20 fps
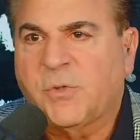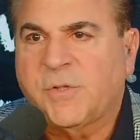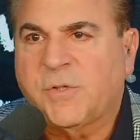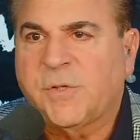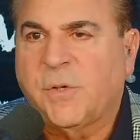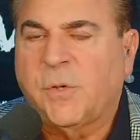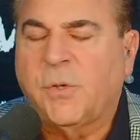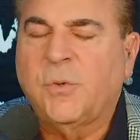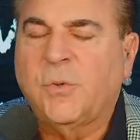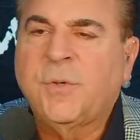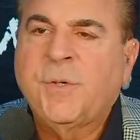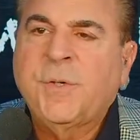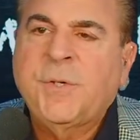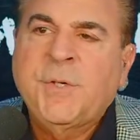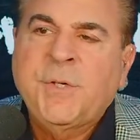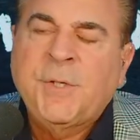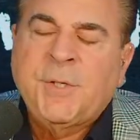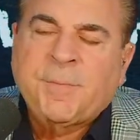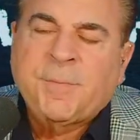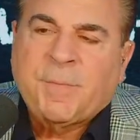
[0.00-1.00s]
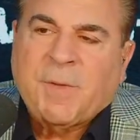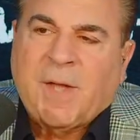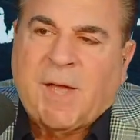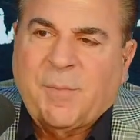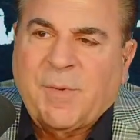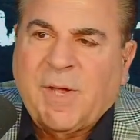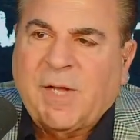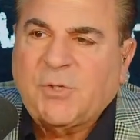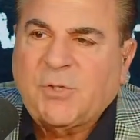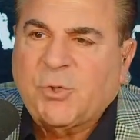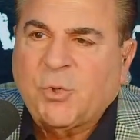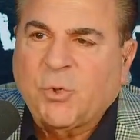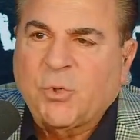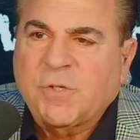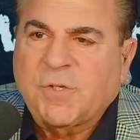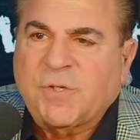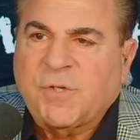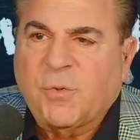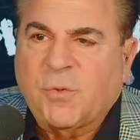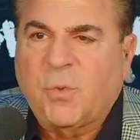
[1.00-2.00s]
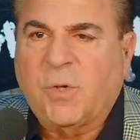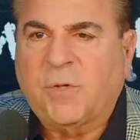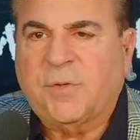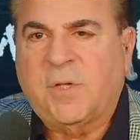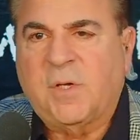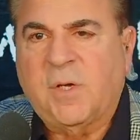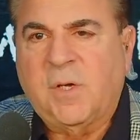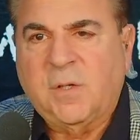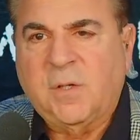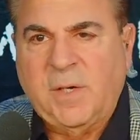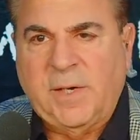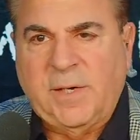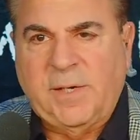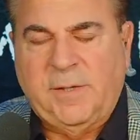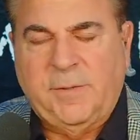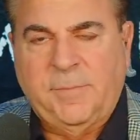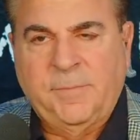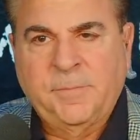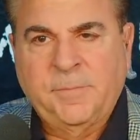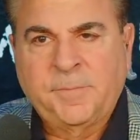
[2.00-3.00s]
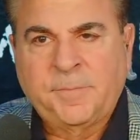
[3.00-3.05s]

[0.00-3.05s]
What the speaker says: So I'm not sure as to what the young lady